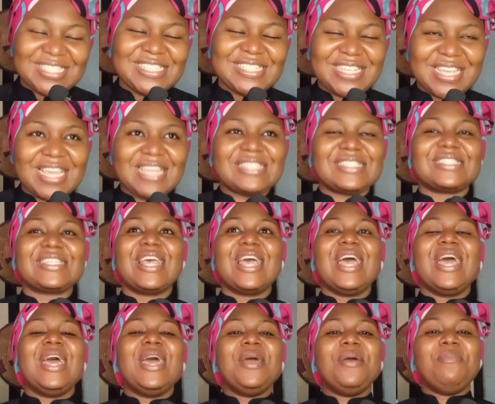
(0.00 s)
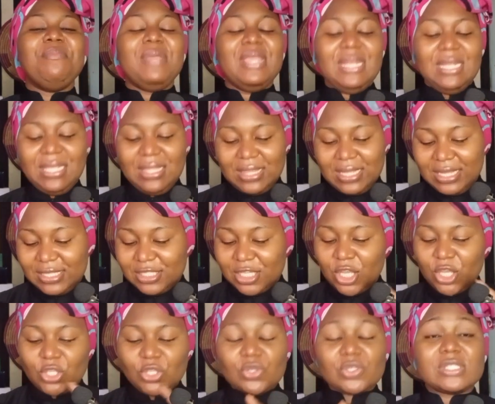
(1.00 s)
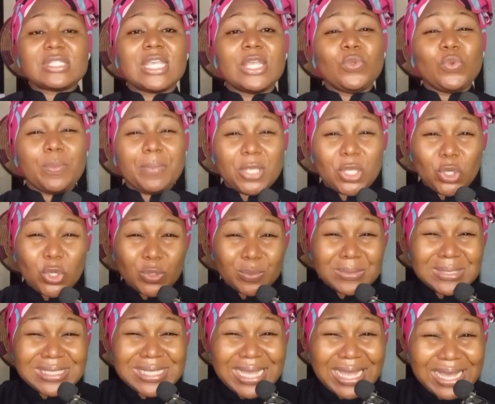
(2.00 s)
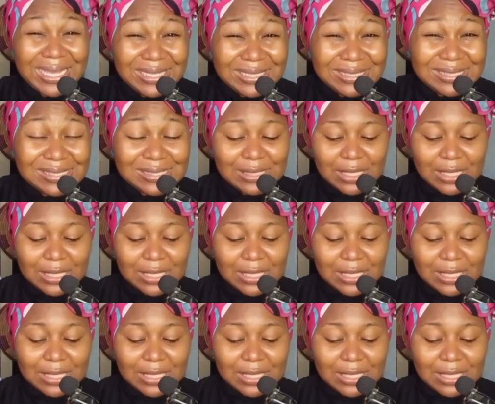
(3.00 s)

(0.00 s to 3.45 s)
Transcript: Yes, meaning that your skin will become tight,